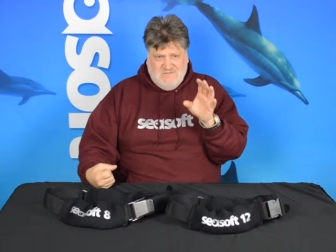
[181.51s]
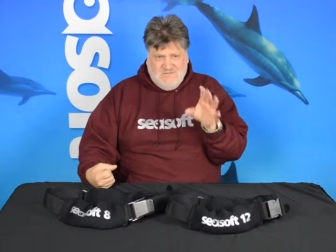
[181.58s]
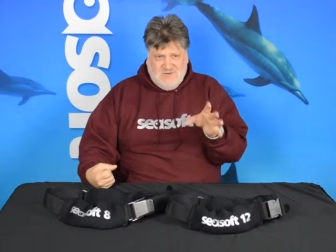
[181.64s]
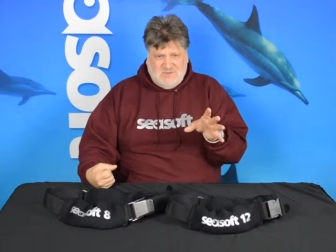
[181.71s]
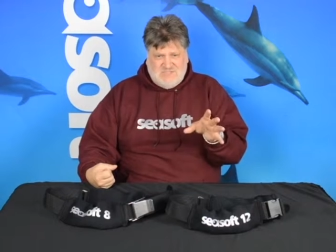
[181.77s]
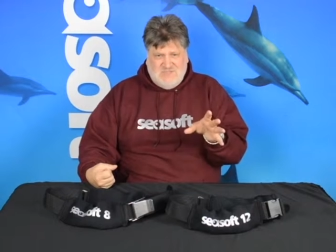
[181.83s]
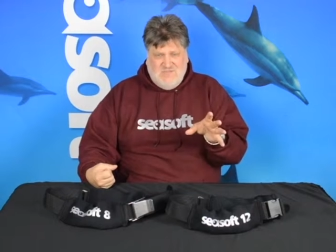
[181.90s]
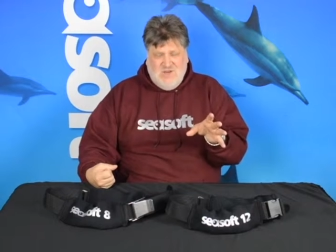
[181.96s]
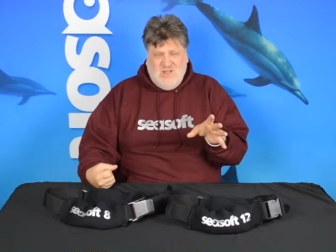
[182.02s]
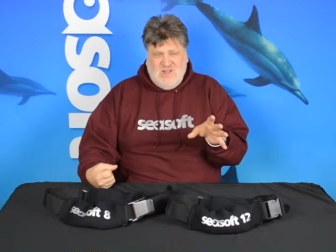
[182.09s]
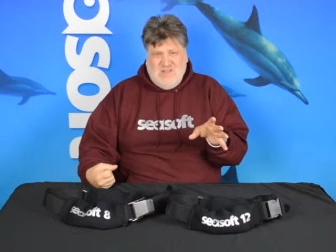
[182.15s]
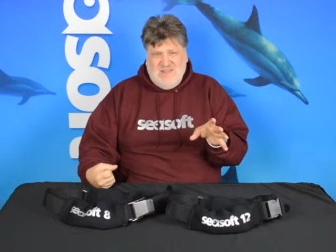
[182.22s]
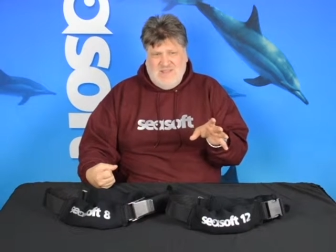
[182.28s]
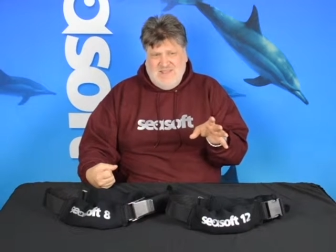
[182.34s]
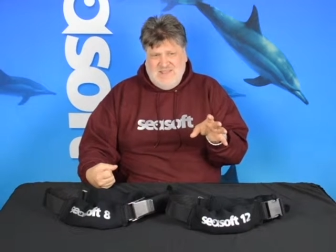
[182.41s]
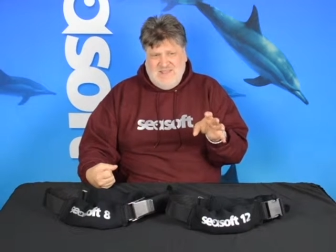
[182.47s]
First of
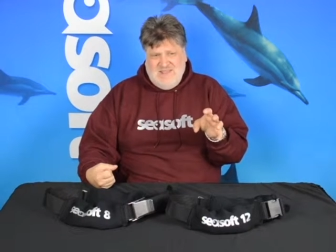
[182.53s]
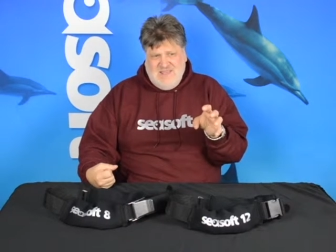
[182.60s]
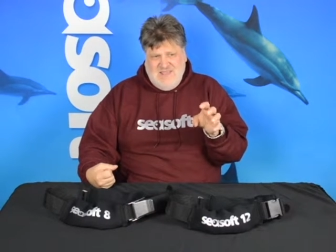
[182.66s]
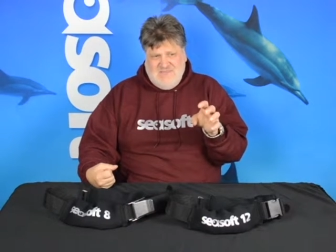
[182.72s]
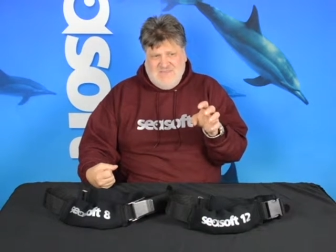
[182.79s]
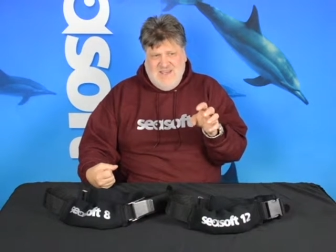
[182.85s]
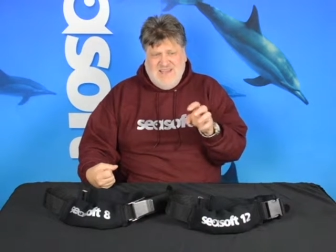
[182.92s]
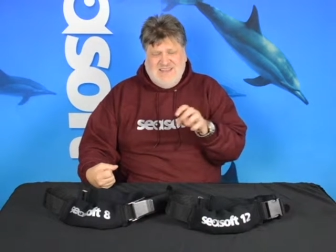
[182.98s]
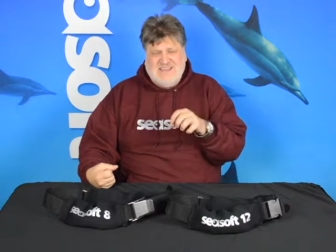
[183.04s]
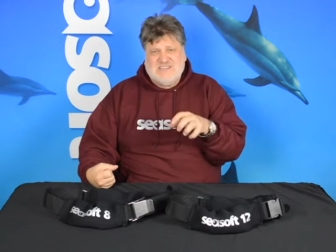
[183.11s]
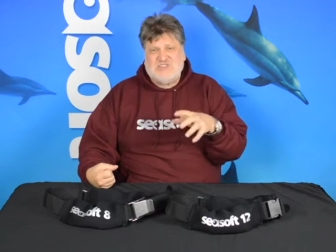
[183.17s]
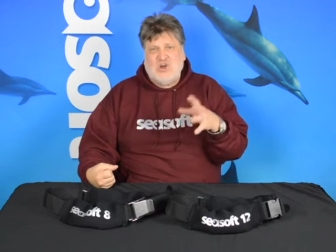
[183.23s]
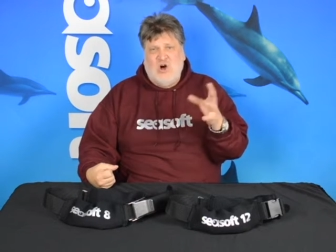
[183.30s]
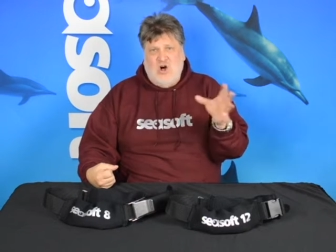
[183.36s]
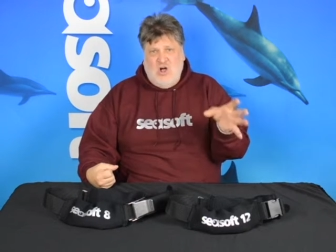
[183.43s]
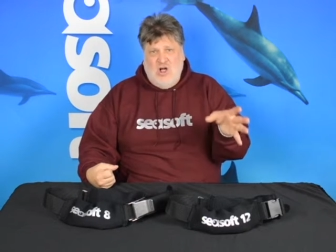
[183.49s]
all, if I
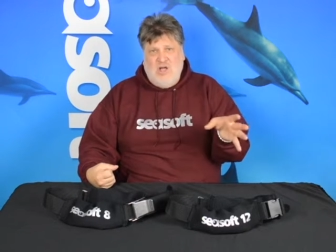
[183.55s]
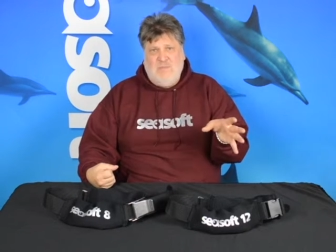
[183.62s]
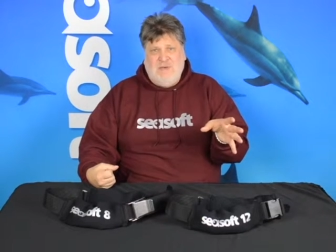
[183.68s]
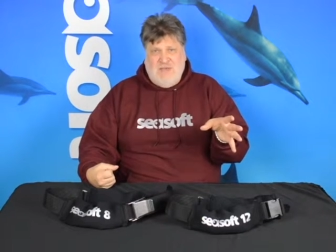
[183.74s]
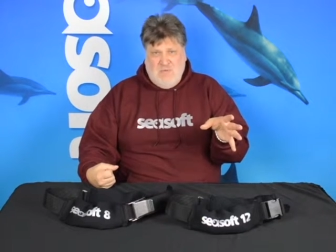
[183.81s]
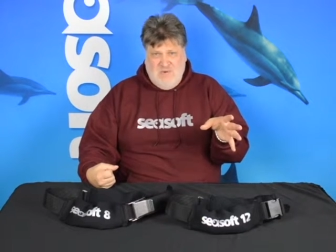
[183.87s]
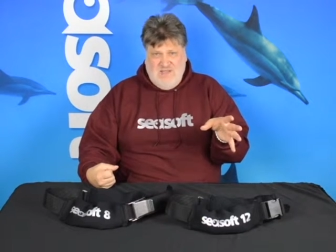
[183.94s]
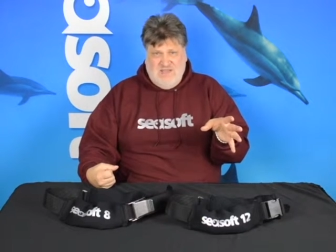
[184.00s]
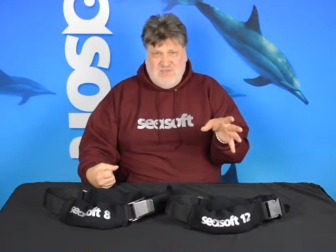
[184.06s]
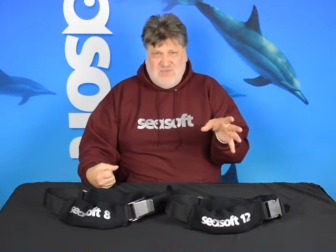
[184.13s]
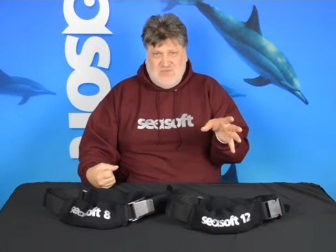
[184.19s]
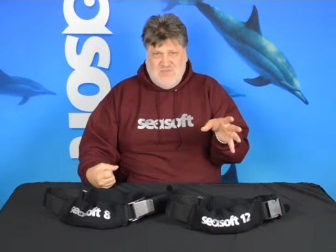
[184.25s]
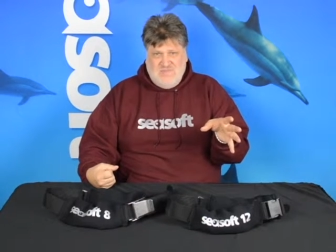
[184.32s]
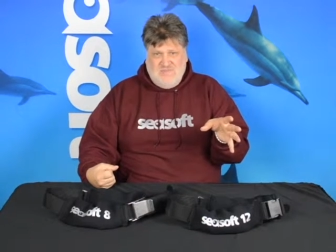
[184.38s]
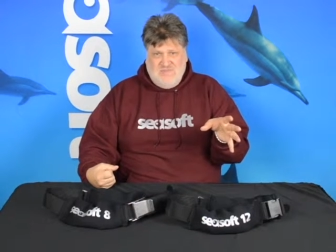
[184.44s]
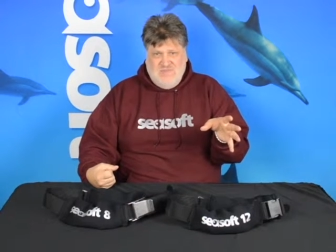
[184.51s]
ditch all my
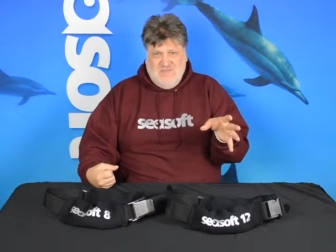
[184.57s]
weights,